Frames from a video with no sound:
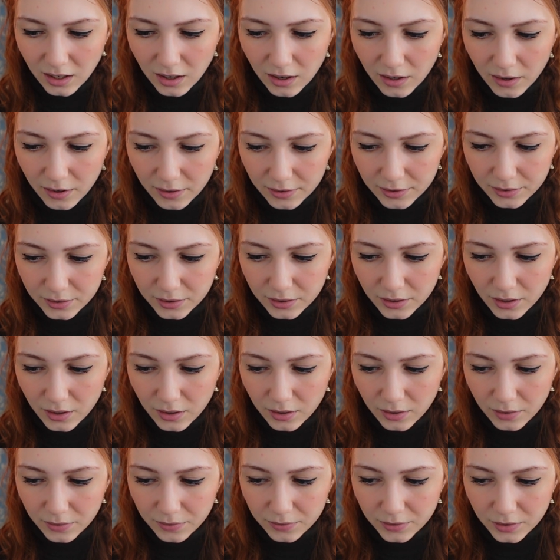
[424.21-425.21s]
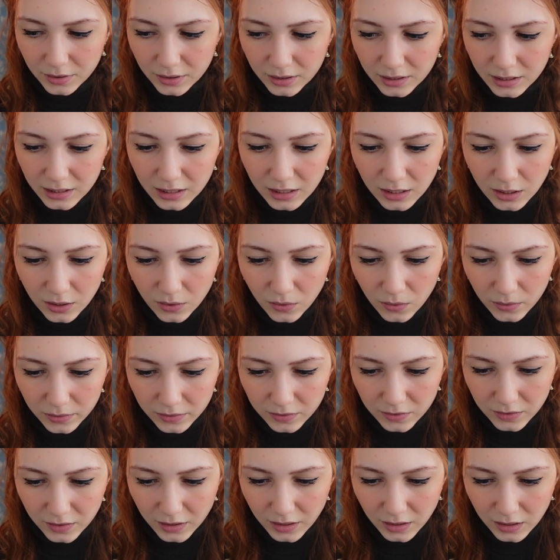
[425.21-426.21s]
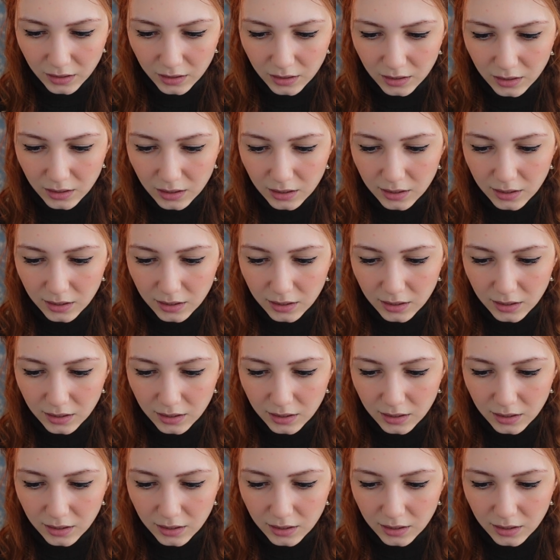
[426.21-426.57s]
author of The Quixote,